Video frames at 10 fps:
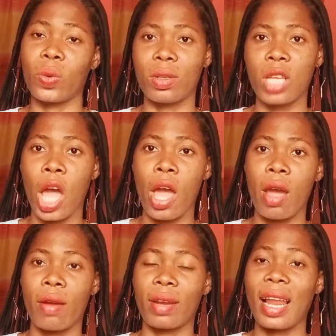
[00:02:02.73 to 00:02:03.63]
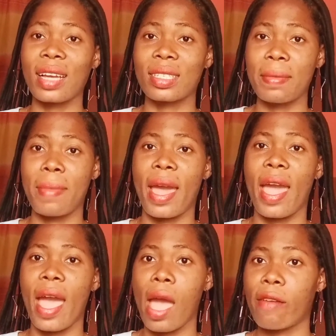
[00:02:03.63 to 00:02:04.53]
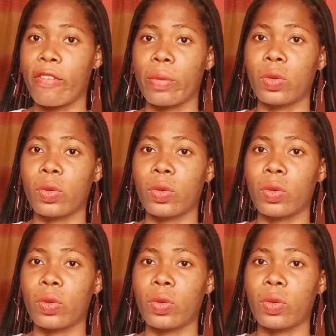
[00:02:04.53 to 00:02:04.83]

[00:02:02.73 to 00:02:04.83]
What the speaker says: was relaxing my hair every